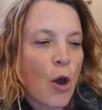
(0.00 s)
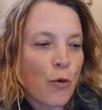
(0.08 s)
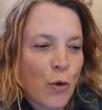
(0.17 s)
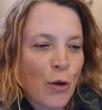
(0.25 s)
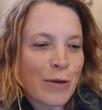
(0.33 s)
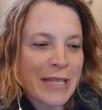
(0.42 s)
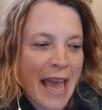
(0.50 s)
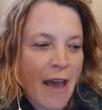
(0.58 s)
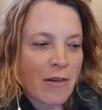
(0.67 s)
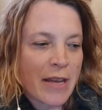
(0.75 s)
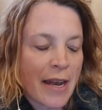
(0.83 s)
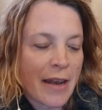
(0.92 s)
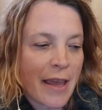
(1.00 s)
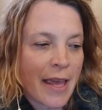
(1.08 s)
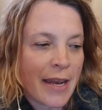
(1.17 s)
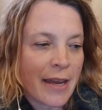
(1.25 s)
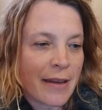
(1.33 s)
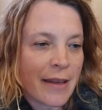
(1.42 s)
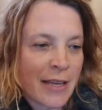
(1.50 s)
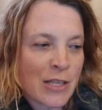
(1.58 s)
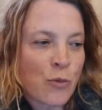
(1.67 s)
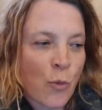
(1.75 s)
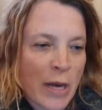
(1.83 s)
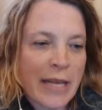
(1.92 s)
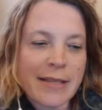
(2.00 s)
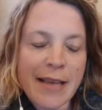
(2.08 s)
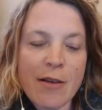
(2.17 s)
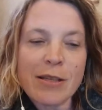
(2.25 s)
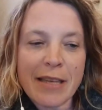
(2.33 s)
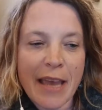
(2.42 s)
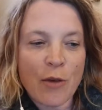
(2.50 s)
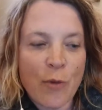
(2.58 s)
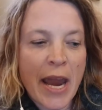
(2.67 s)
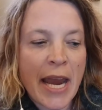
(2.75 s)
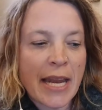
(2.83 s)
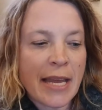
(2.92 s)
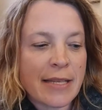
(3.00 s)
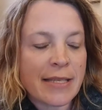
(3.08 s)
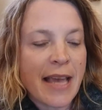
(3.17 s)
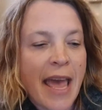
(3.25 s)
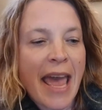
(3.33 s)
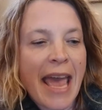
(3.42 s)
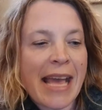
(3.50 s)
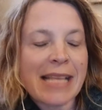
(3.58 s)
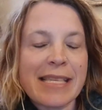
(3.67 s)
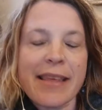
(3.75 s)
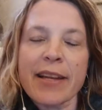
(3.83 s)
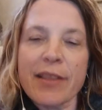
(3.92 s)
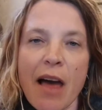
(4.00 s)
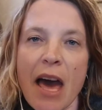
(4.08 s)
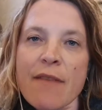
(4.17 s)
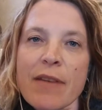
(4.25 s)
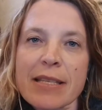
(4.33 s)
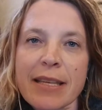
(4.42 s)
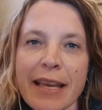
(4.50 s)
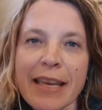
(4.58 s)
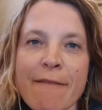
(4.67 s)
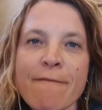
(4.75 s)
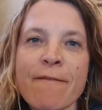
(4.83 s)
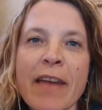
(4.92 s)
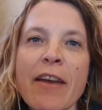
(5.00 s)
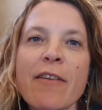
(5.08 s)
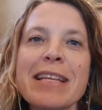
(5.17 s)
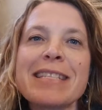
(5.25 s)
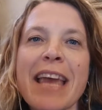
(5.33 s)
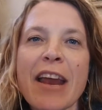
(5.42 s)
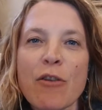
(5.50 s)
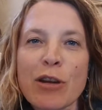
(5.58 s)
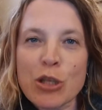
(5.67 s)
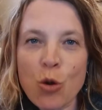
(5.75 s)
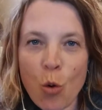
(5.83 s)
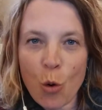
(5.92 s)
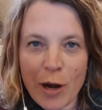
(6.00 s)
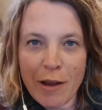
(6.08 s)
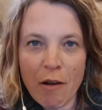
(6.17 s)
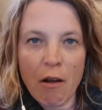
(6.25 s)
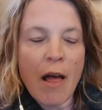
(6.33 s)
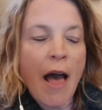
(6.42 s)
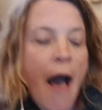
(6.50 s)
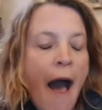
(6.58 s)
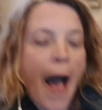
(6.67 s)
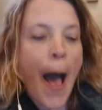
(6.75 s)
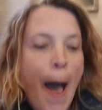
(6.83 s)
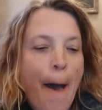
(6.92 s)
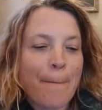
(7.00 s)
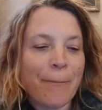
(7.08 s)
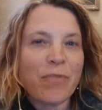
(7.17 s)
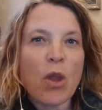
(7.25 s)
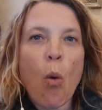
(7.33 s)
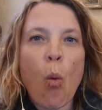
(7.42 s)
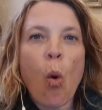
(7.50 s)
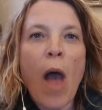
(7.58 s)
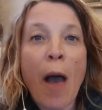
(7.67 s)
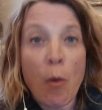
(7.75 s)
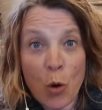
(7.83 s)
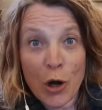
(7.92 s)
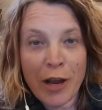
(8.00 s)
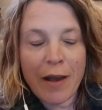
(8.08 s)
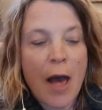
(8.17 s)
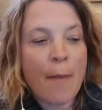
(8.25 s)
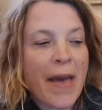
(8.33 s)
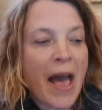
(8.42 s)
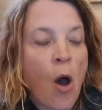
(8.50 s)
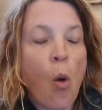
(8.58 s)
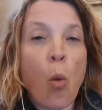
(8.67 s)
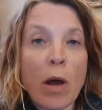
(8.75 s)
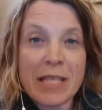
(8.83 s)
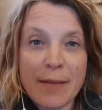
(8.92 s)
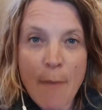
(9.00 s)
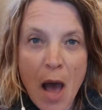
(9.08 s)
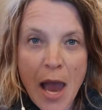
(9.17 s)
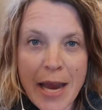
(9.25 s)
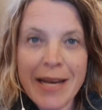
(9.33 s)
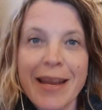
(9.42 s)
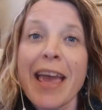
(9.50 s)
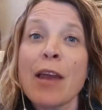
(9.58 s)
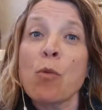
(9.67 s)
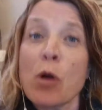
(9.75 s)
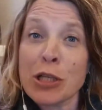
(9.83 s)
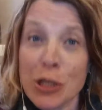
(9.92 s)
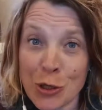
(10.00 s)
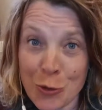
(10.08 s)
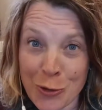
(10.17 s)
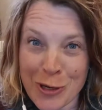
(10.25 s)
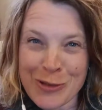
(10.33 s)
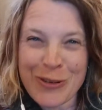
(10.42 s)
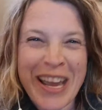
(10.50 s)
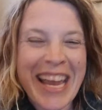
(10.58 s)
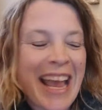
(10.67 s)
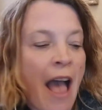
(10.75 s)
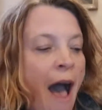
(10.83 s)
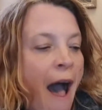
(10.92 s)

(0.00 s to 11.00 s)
wrote down, and it is what it sounds like, right? It's that a lot of us can get very territorial at work about what's mine and what's yours, right?